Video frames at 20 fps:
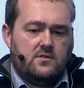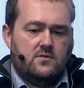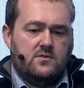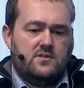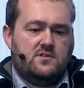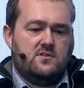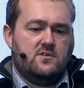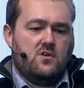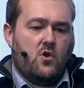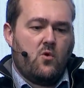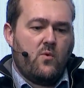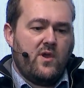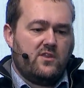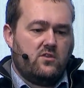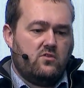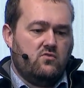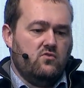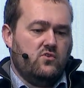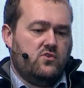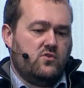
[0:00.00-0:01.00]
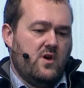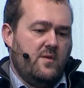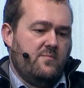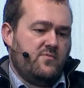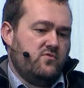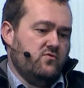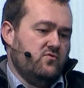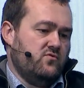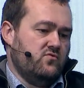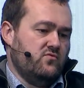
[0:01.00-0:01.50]
this is a great tool to
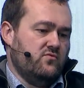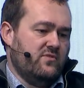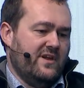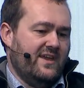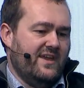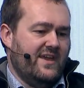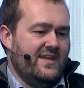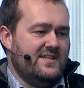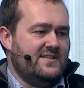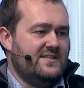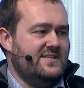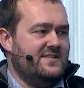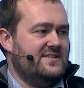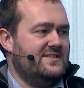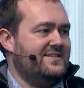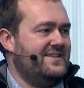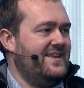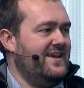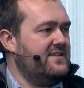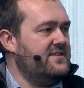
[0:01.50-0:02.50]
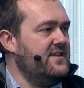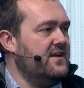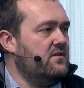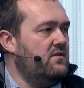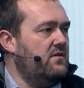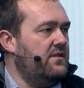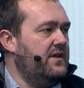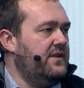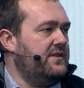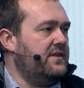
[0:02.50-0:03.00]
help you to get this
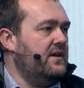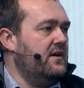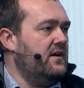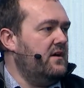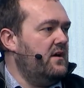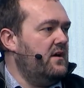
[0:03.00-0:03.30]
technical data.